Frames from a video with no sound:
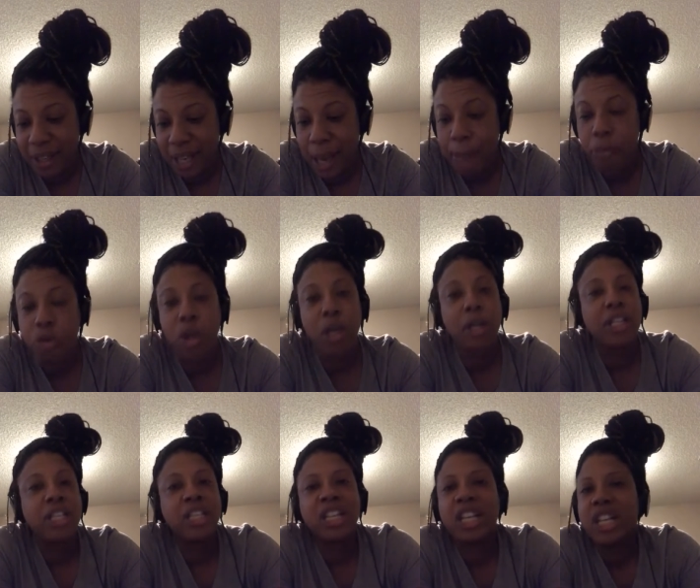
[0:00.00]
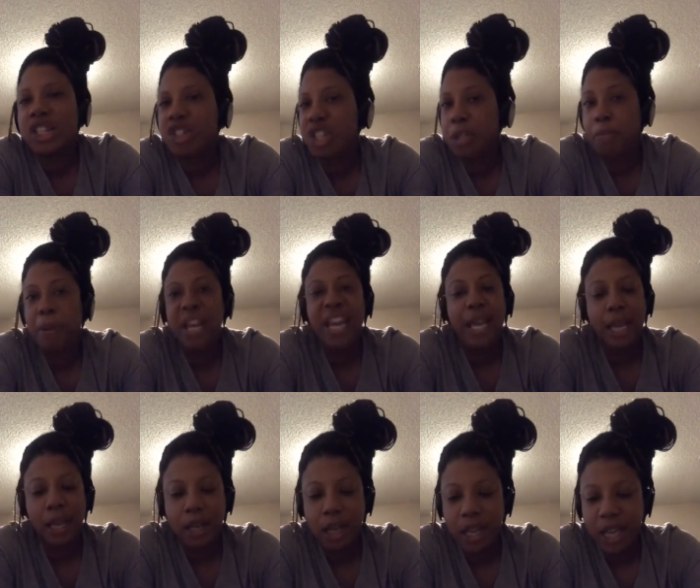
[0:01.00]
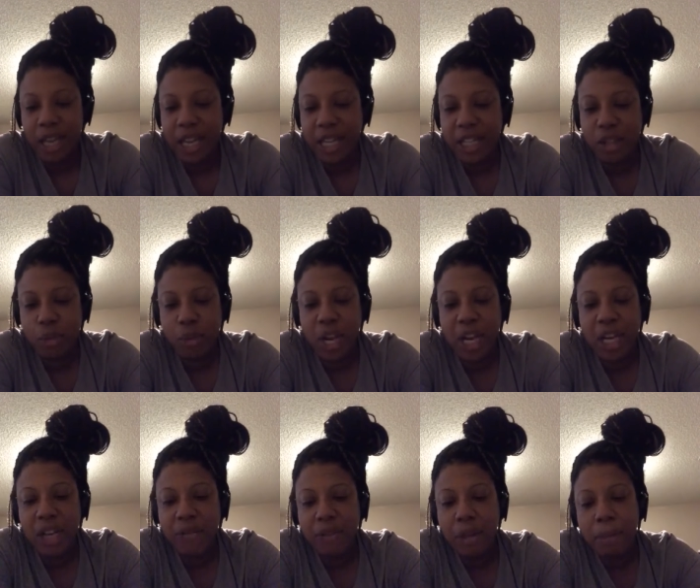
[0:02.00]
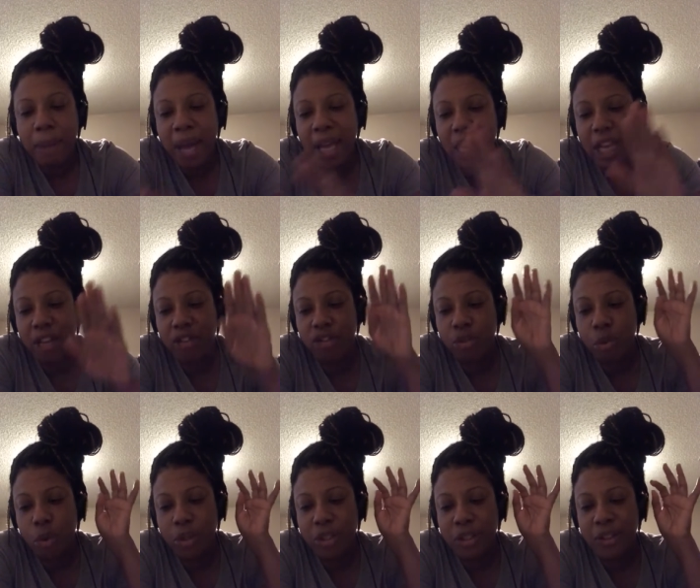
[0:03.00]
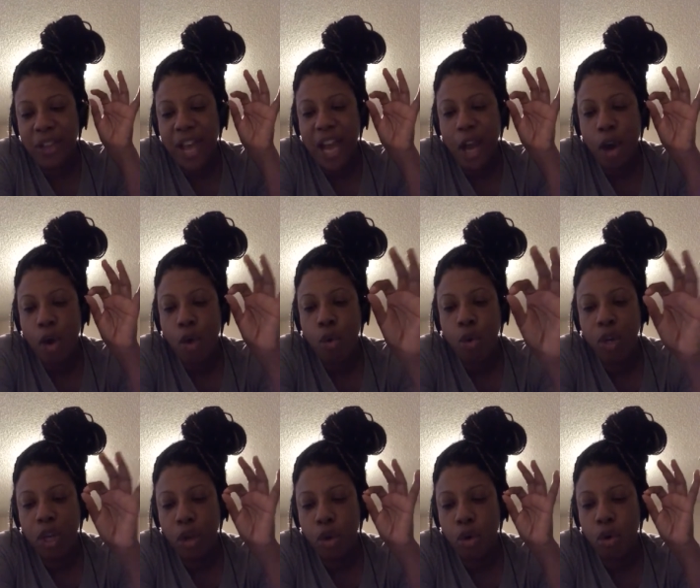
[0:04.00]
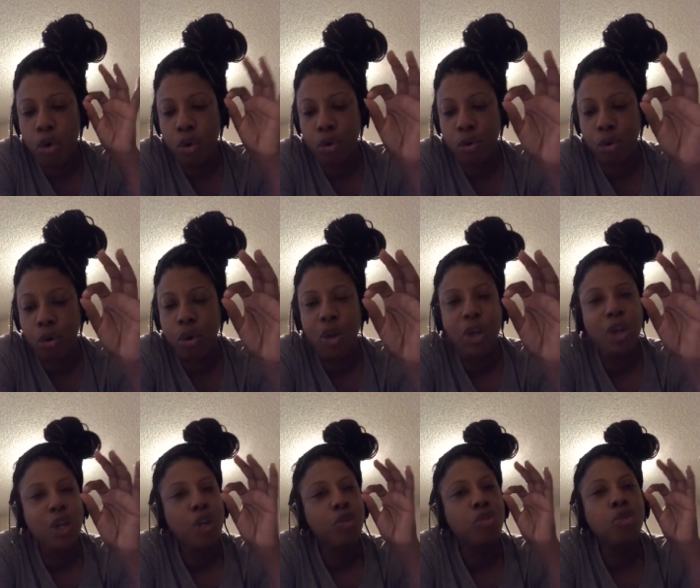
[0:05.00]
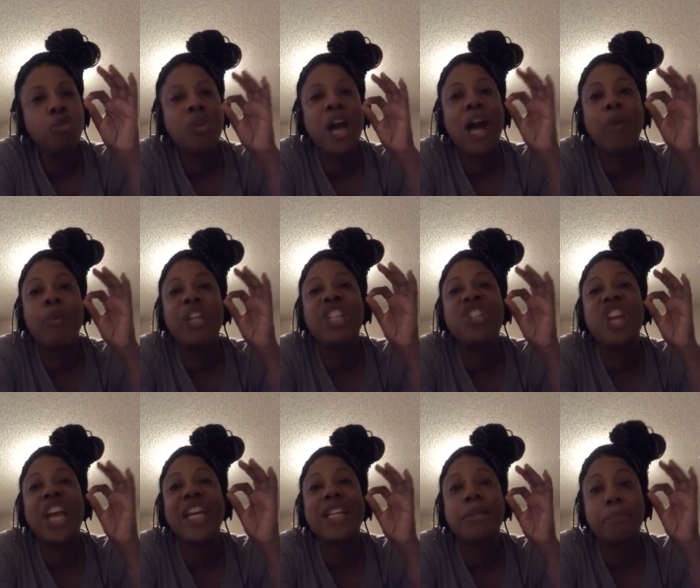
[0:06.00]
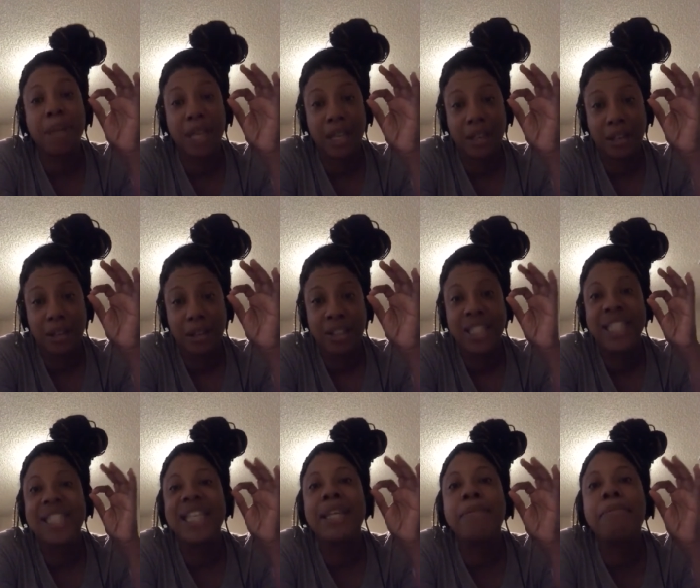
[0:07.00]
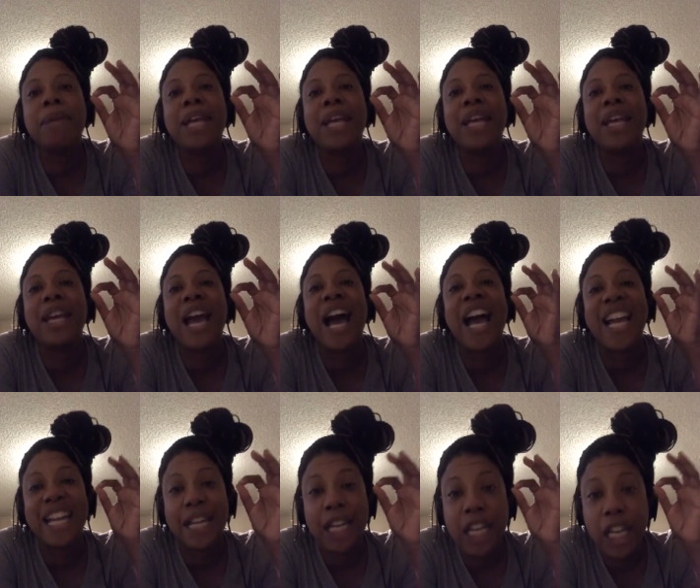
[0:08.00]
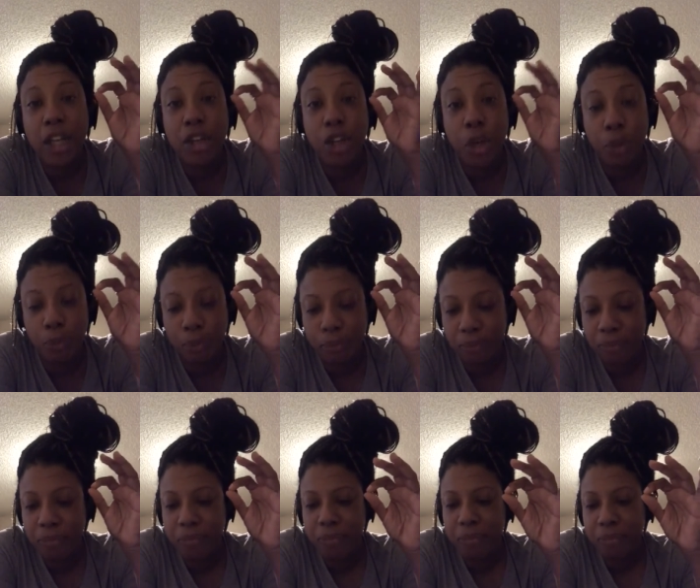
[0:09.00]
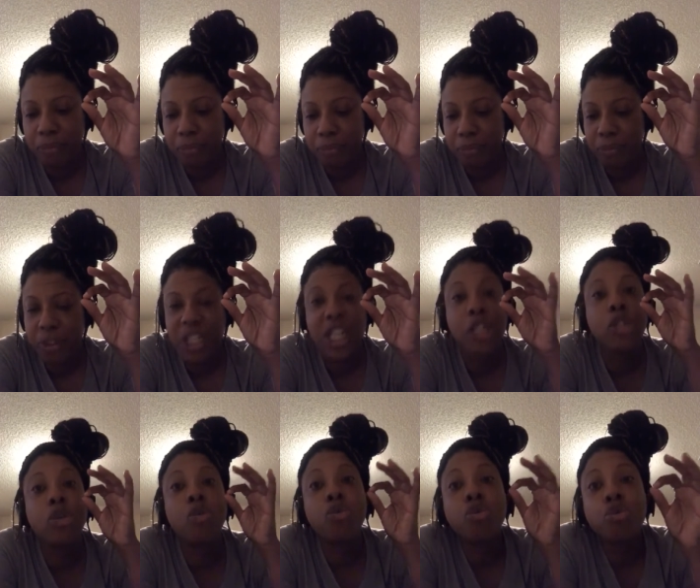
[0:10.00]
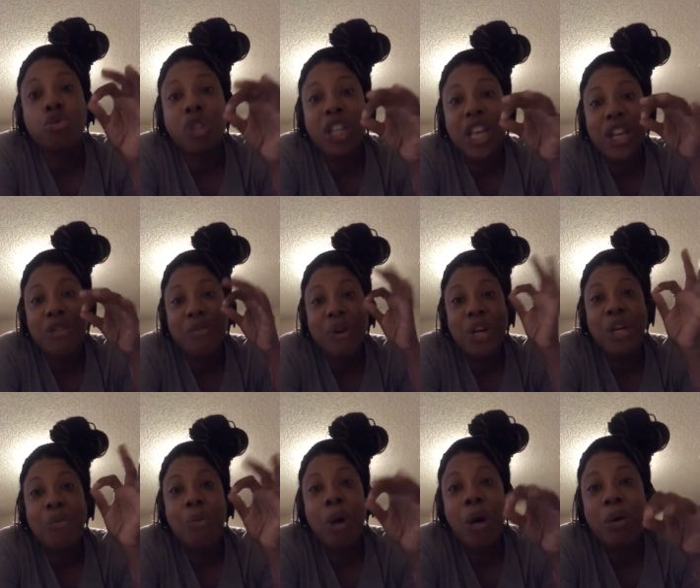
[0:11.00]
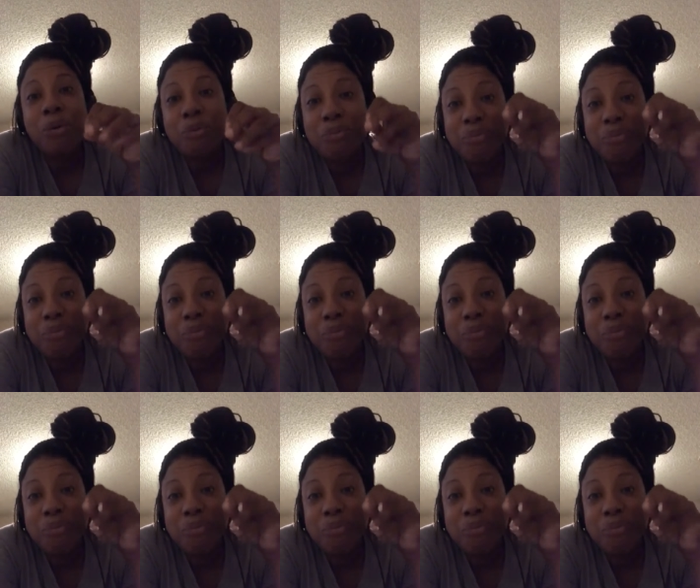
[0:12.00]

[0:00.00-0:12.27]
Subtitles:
I'm trying to just beg. And it says, when I lift up my hands towards thy holy oracle, do not reject me. See me. I need you. He's so used to getting what he wants.